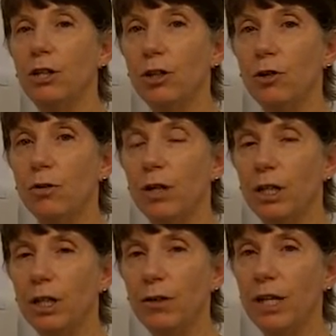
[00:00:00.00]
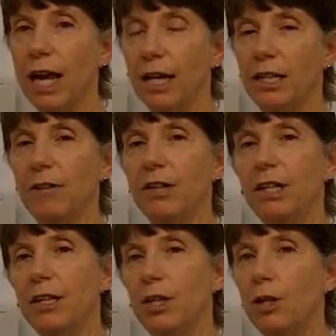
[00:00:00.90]
to do the
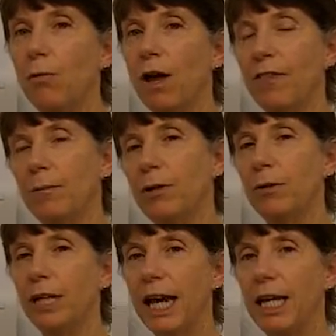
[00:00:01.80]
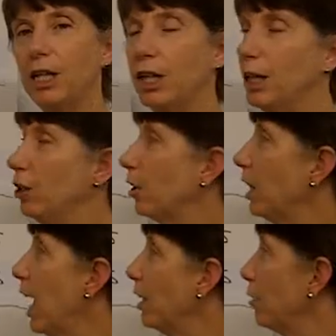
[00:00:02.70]
activities that you want them to engage in your
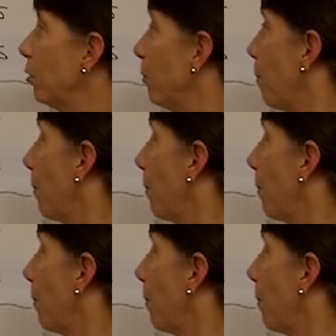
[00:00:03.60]
classroom.